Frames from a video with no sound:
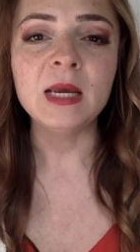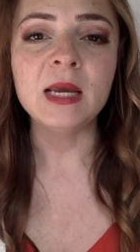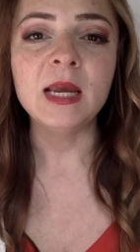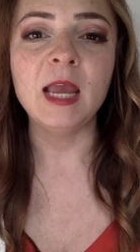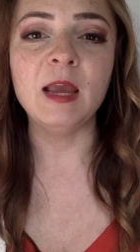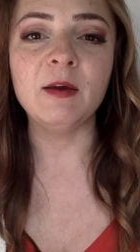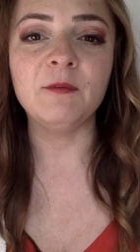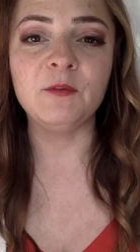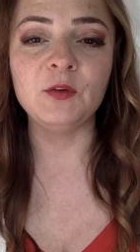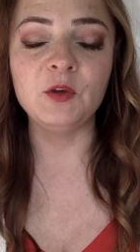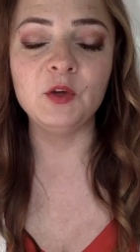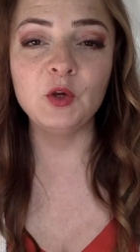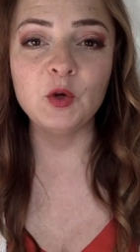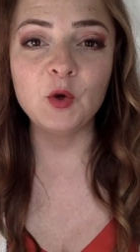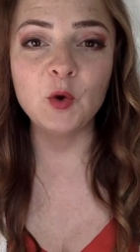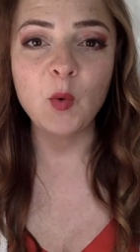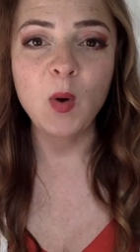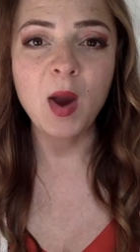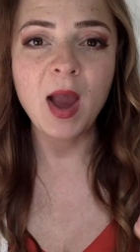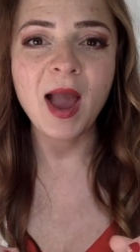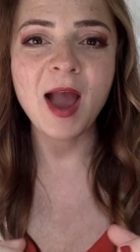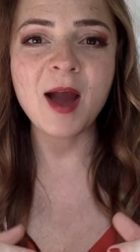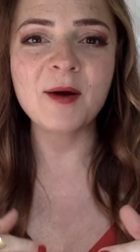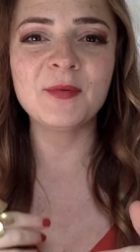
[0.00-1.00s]
If
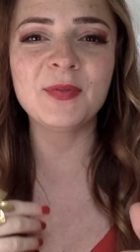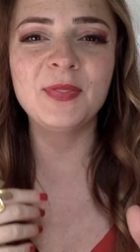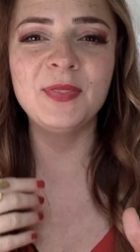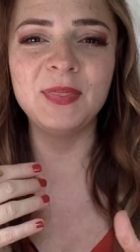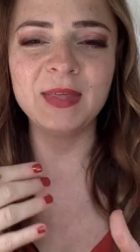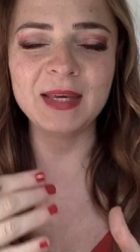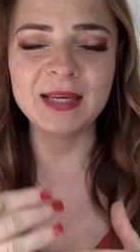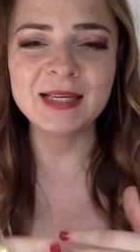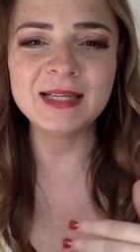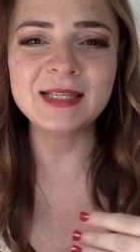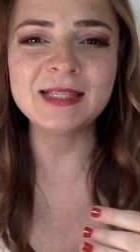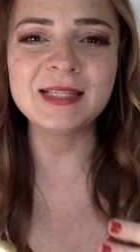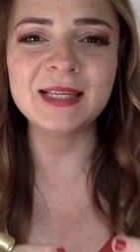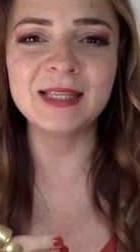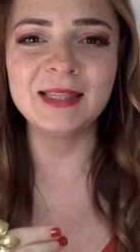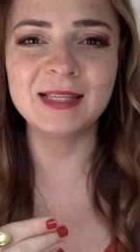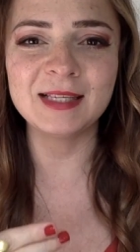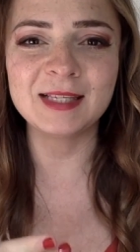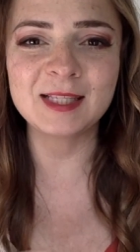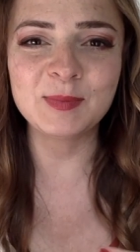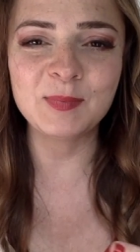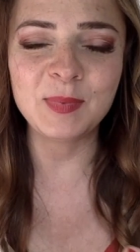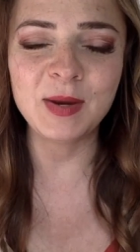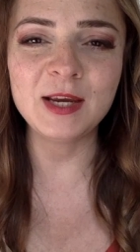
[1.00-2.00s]
you have things in the
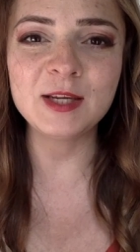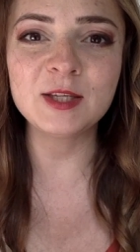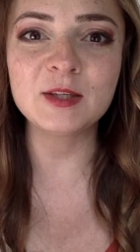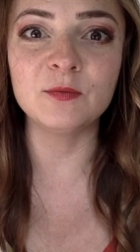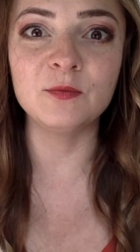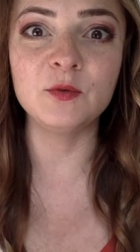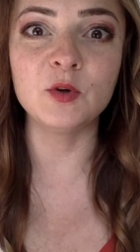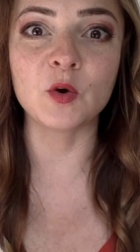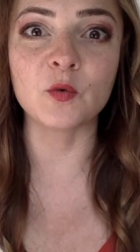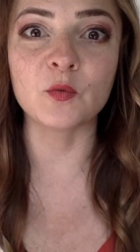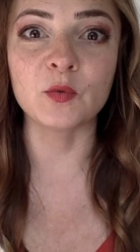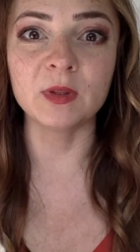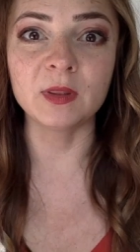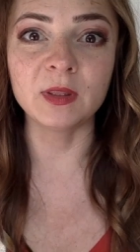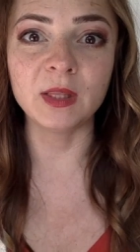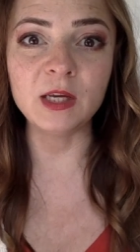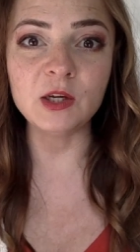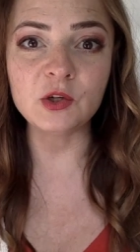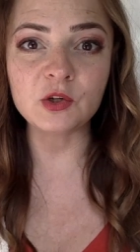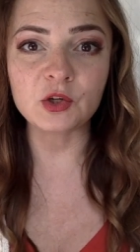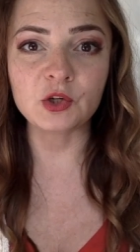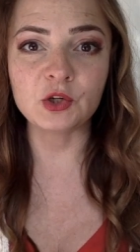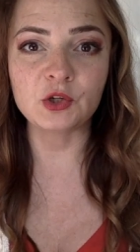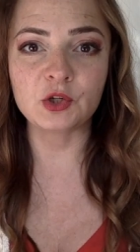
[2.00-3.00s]
space of your
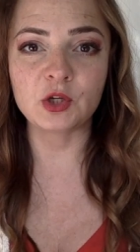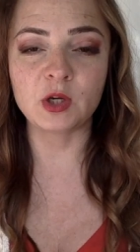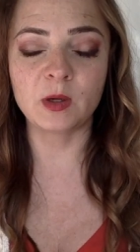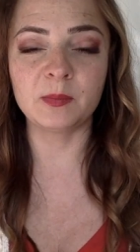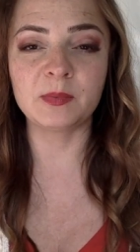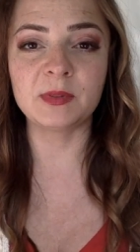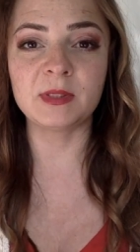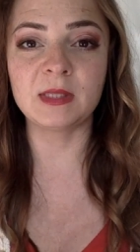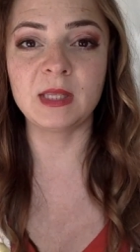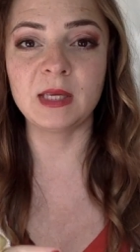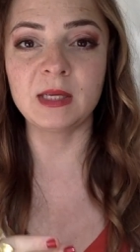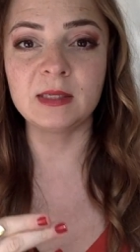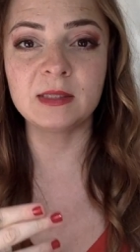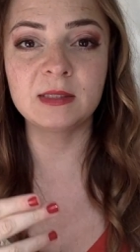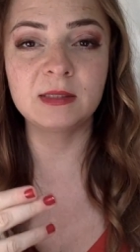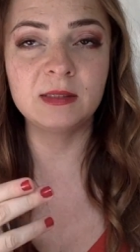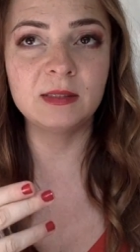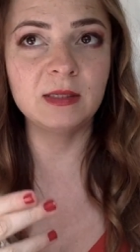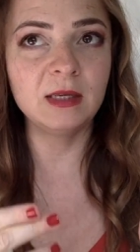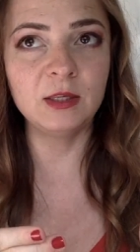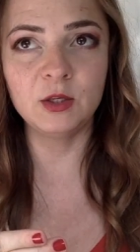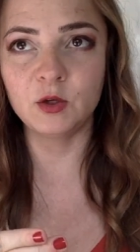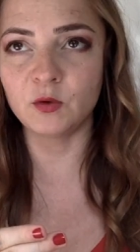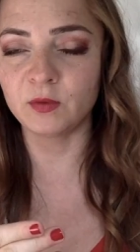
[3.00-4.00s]
relationships, things
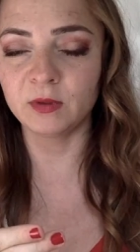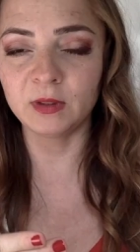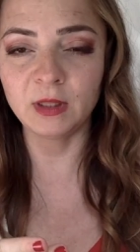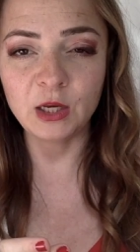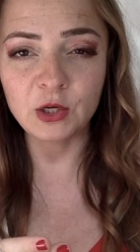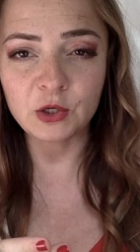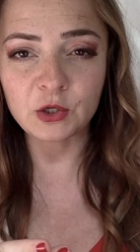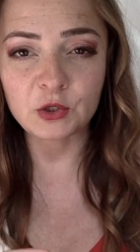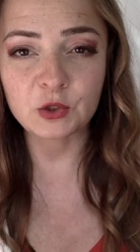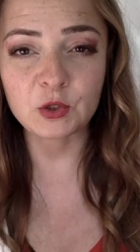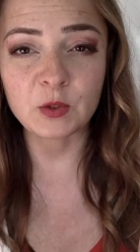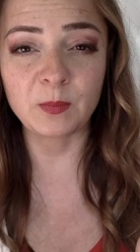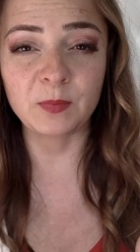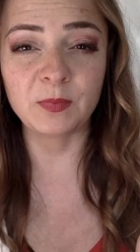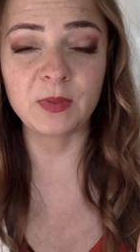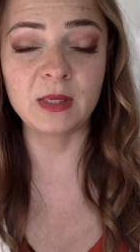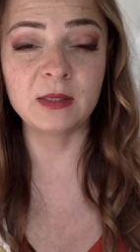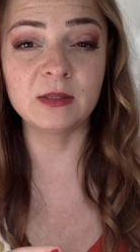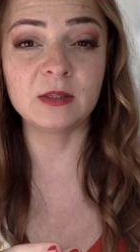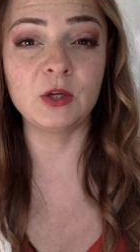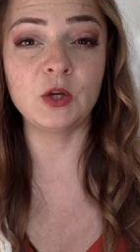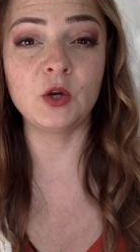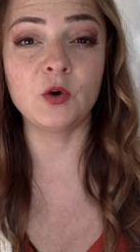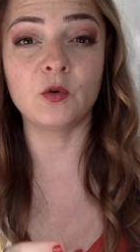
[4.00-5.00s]
in your relationship,
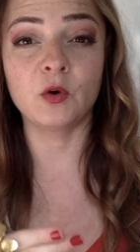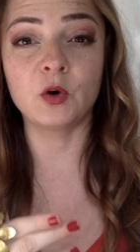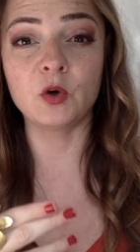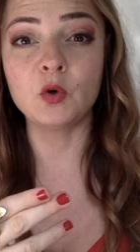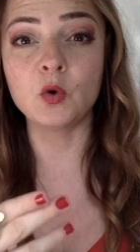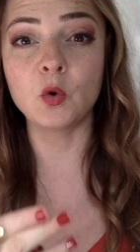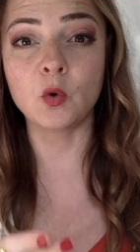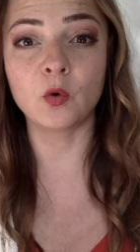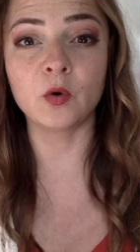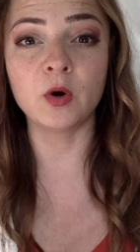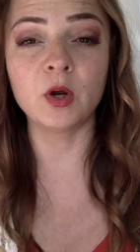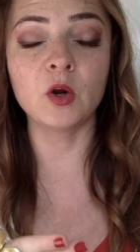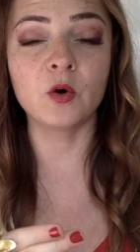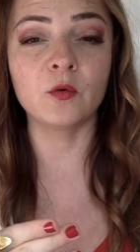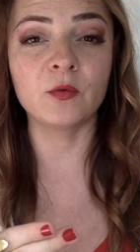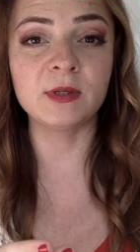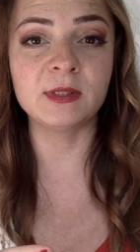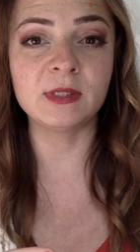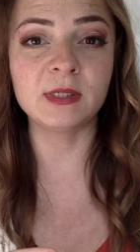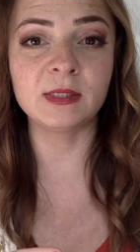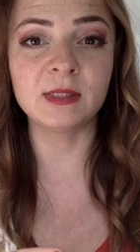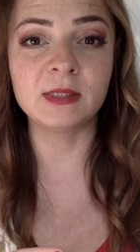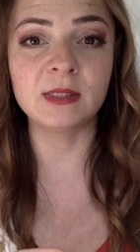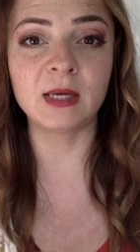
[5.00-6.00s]
things that you're ignoring or
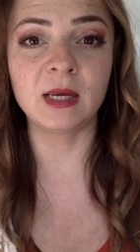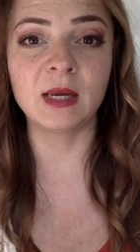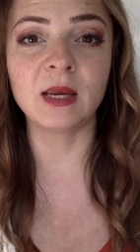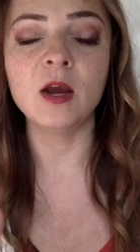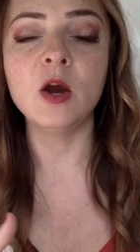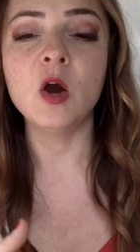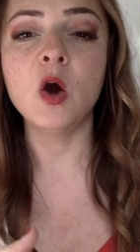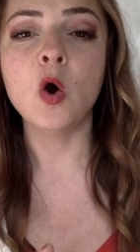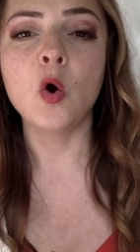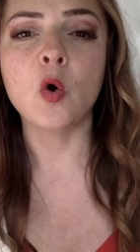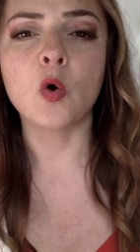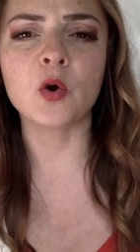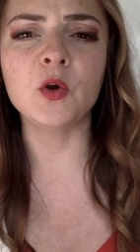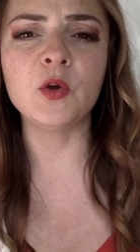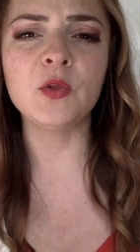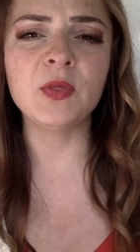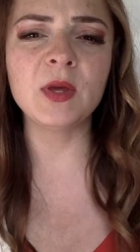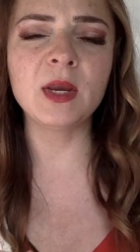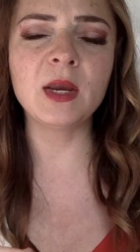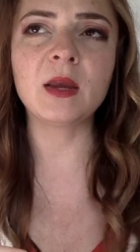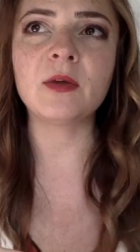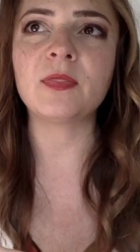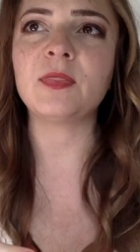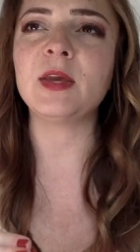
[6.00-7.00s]
resisting, or you
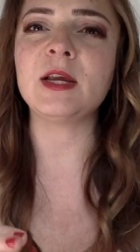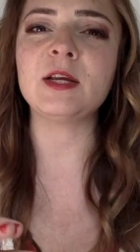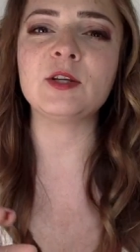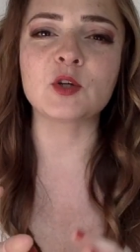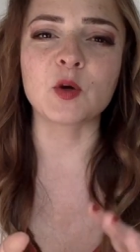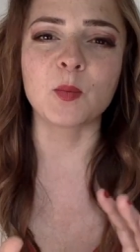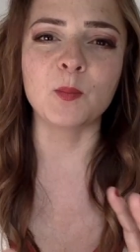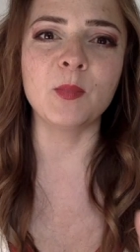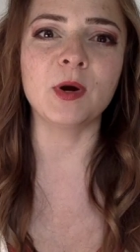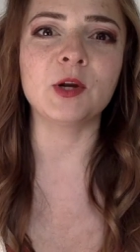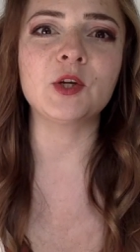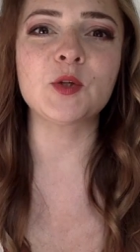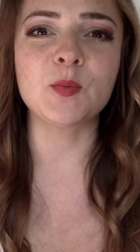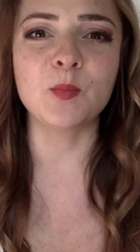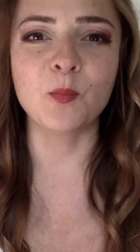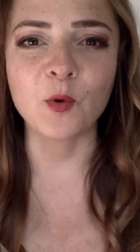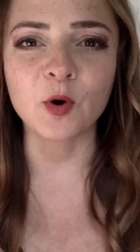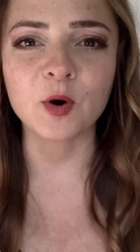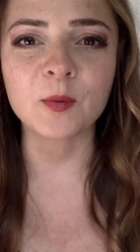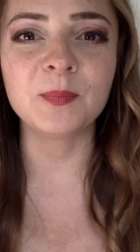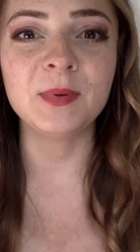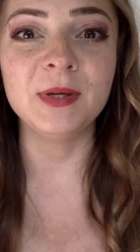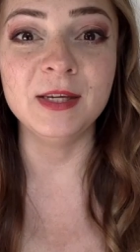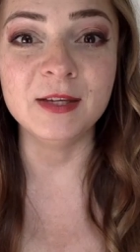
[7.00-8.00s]
think things are much
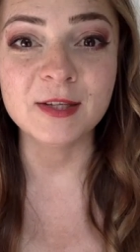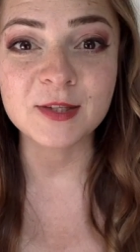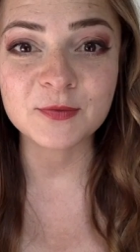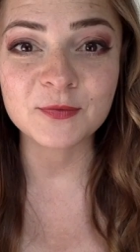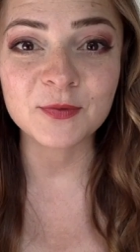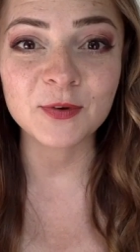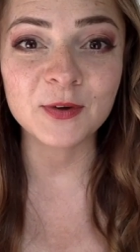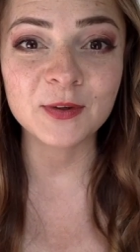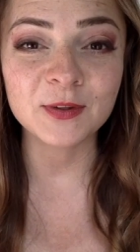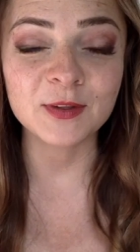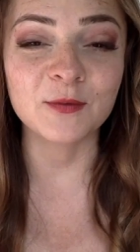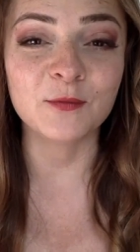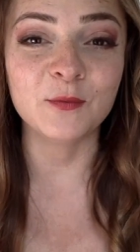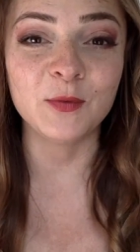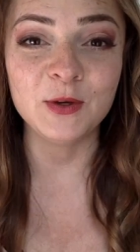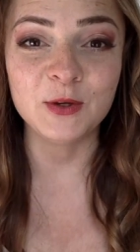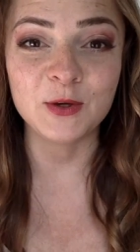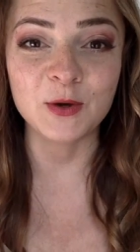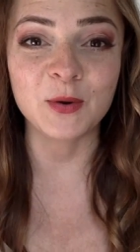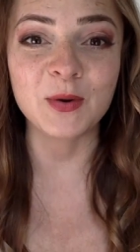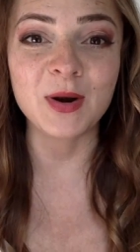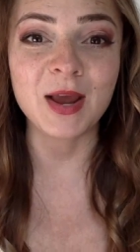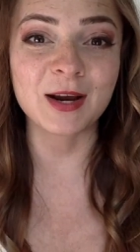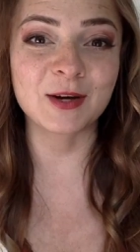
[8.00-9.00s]
more peaceful if we
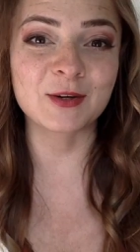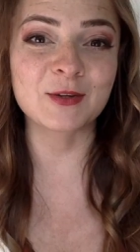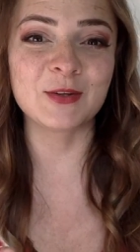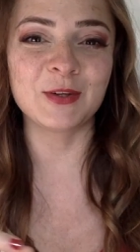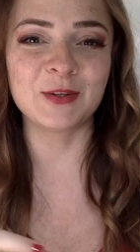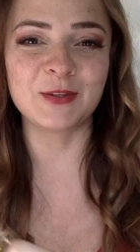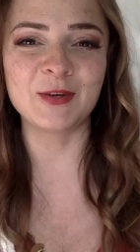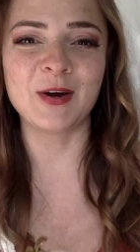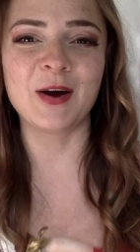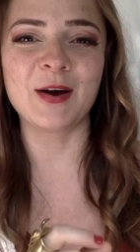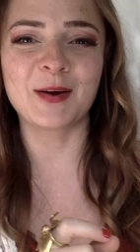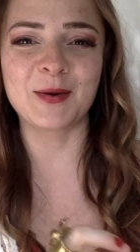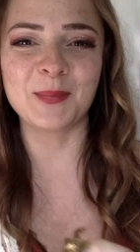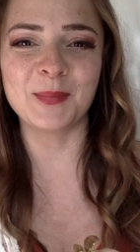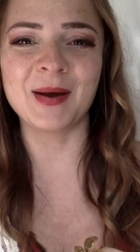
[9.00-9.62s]
don't actually talk